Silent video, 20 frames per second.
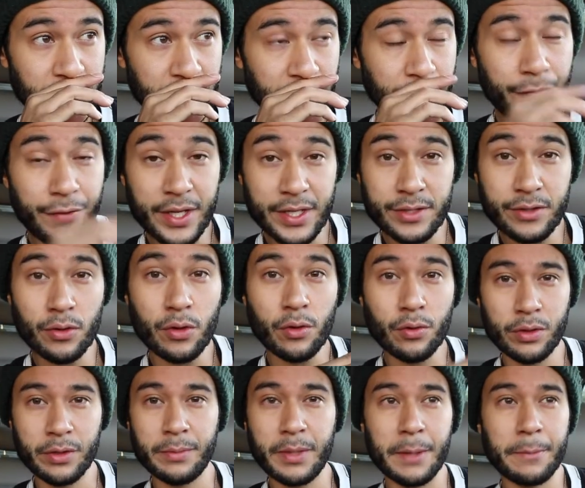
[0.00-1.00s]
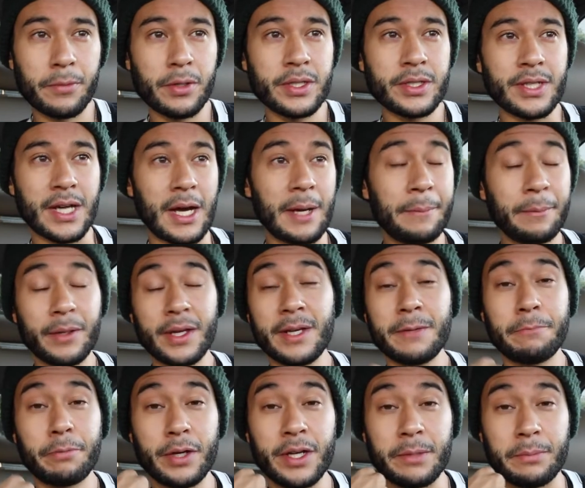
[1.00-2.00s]
Visceral Remembrance. I
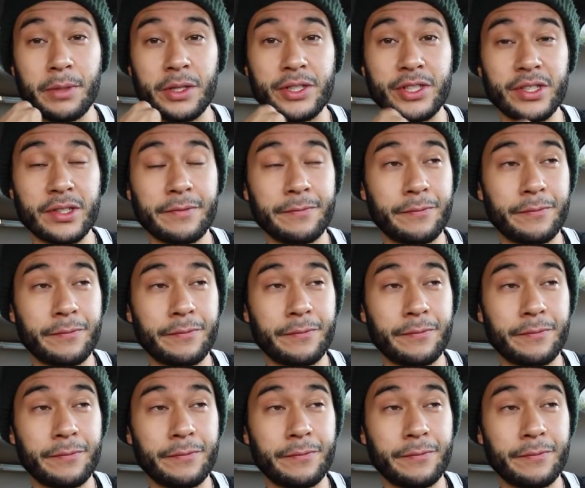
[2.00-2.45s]
play pretty much